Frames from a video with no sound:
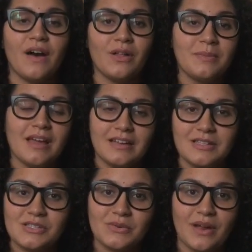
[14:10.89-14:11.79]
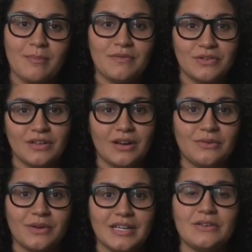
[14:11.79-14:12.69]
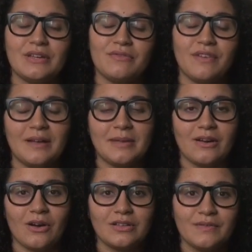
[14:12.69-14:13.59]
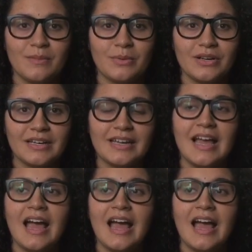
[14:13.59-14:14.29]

Follow me on Instagram if you're not already. You can find me at Our Living Book,